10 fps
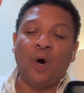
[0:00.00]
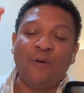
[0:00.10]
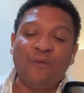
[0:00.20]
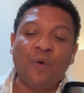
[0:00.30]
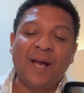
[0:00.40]

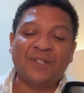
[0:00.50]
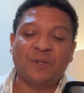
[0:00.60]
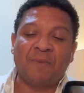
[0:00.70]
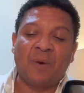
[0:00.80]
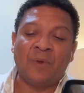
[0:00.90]

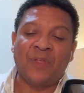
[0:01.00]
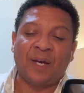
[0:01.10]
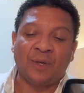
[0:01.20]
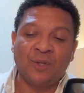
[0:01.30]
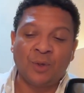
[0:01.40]
overestimate what they
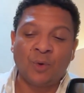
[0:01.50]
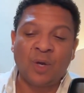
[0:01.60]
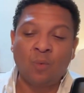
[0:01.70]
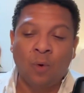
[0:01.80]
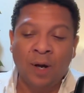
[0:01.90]
can do
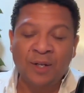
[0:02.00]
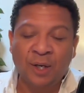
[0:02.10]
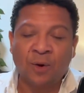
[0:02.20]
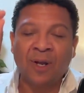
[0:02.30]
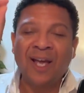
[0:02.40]
in 1
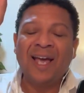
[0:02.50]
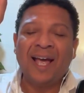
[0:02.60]
year